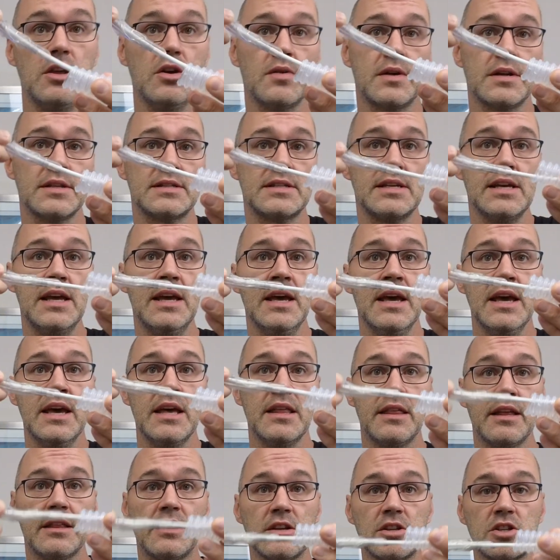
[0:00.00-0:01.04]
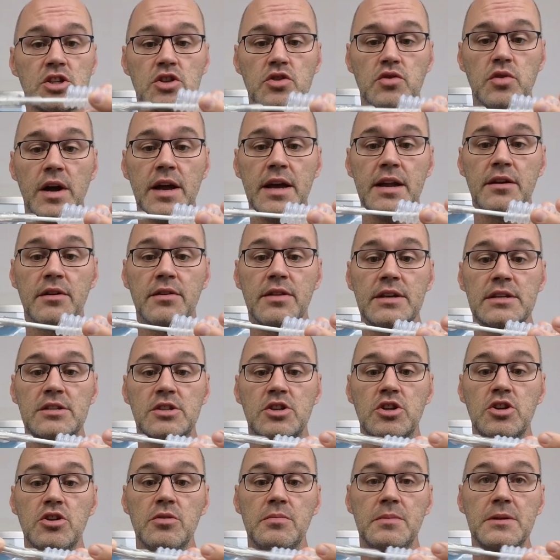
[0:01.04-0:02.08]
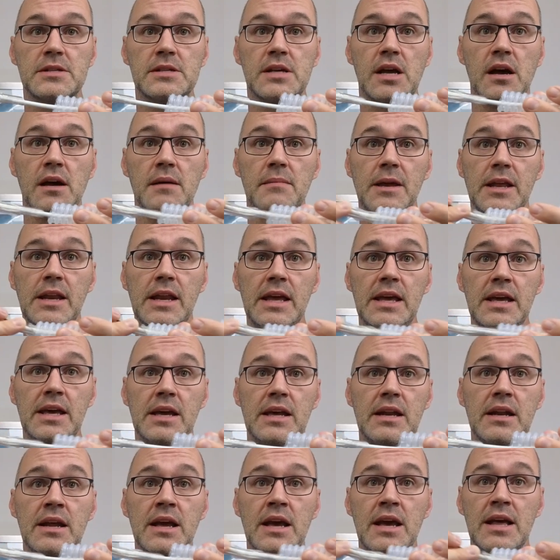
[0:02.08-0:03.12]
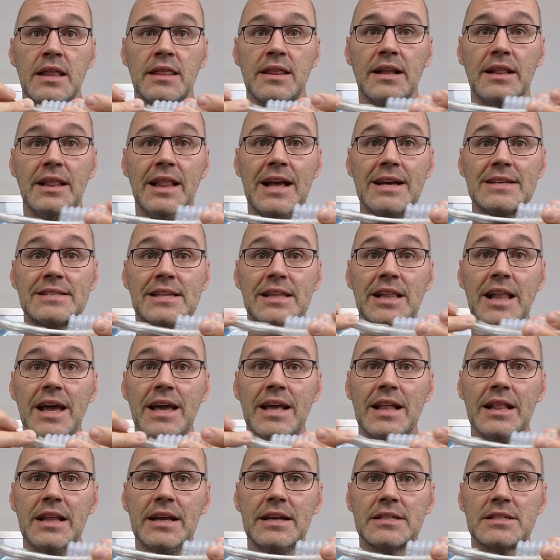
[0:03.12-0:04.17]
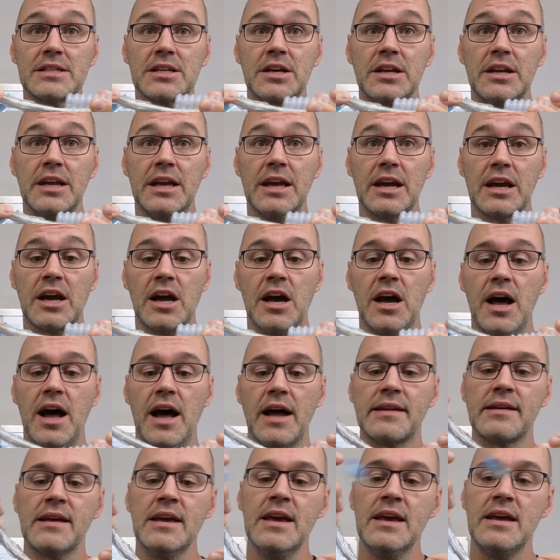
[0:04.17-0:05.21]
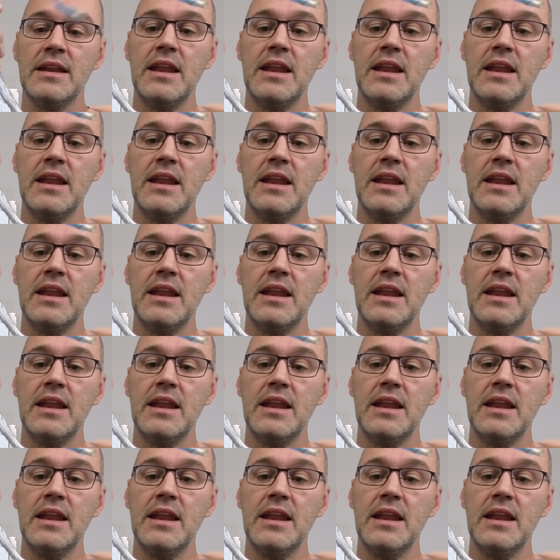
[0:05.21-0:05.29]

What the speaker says: You can see that the straighter this tube is coming in, the less likely it's going to get caught.